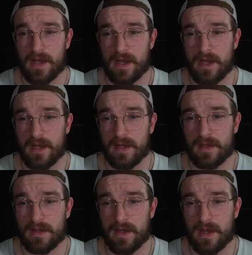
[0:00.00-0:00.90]

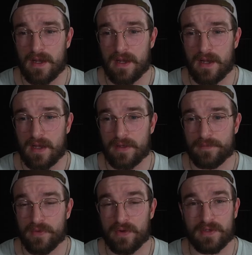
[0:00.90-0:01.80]
I
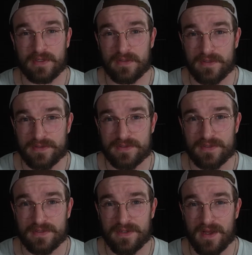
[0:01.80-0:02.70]
am not English.
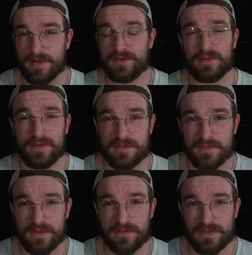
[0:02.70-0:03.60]
I do not
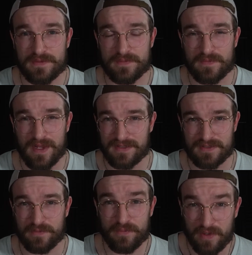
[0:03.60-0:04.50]
speak with this
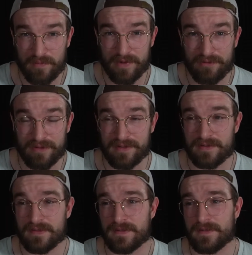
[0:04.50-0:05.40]
accent primarily,
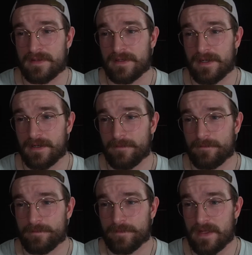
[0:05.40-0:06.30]

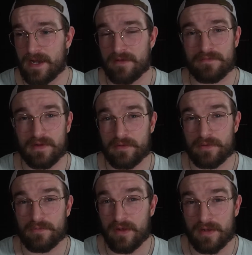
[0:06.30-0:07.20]
and I
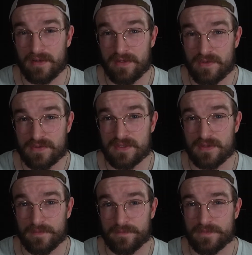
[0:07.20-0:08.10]
very rarely use it,
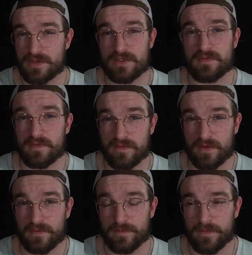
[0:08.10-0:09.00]
just for
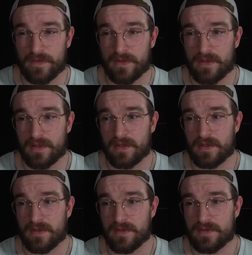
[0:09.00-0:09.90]
fun.
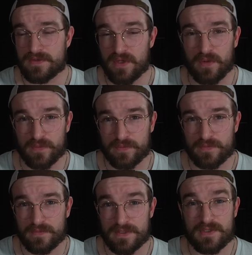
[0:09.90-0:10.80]
So,
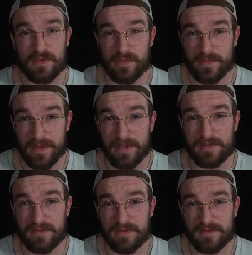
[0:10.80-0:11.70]
it's going to be
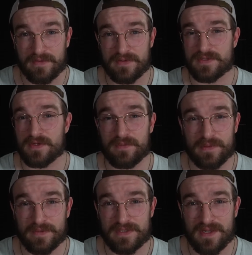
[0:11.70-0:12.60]
bad. There's going to
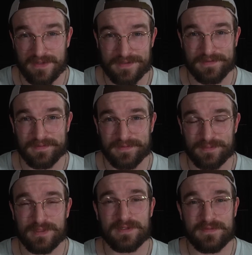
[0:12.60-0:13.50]
be mistakes.
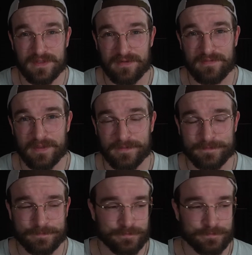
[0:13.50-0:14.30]
Please forgive me.